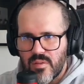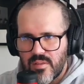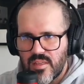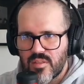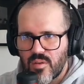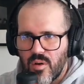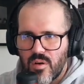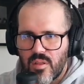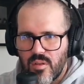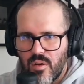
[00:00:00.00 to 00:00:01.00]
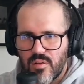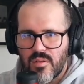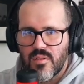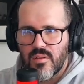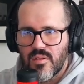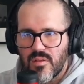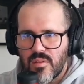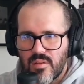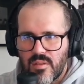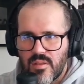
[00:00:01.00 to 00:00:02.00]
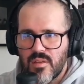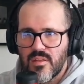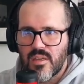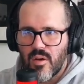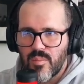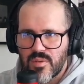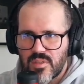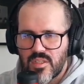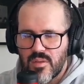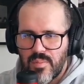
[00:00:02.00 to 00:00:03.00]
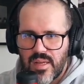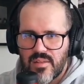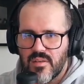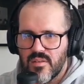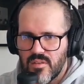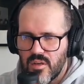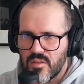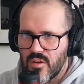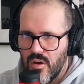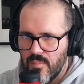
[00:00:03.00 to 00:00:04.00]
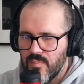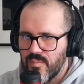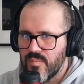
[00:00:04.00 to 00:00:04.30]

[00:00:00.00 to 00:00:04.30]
discord.thedecompositionpattern.com.